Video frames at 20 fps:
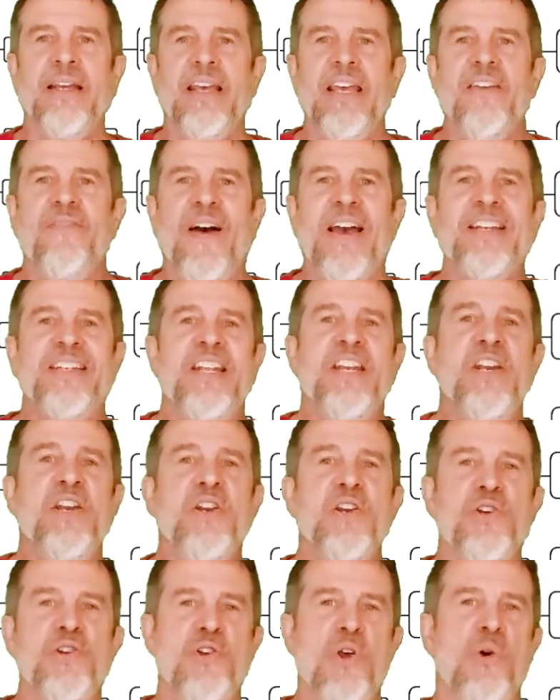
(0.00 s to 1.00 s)
If I
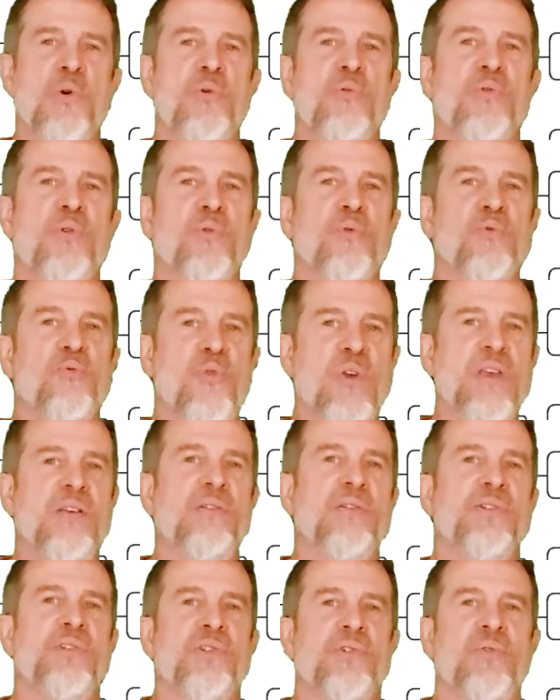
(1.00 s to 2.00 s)
didn't know the
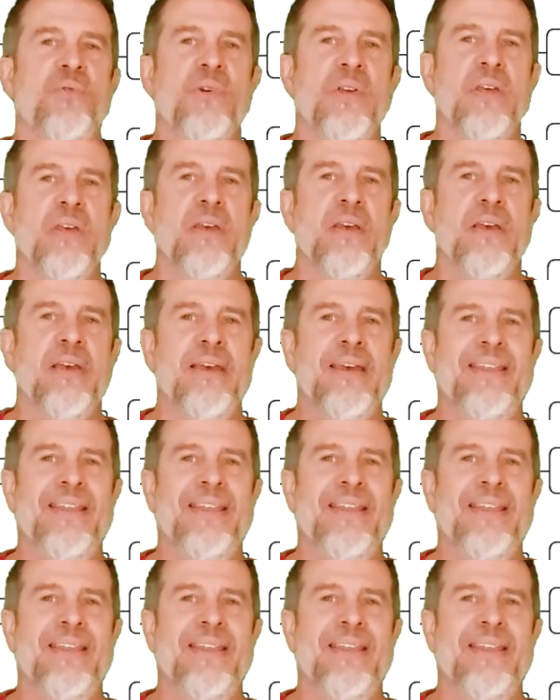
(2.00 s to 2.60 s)
real tree,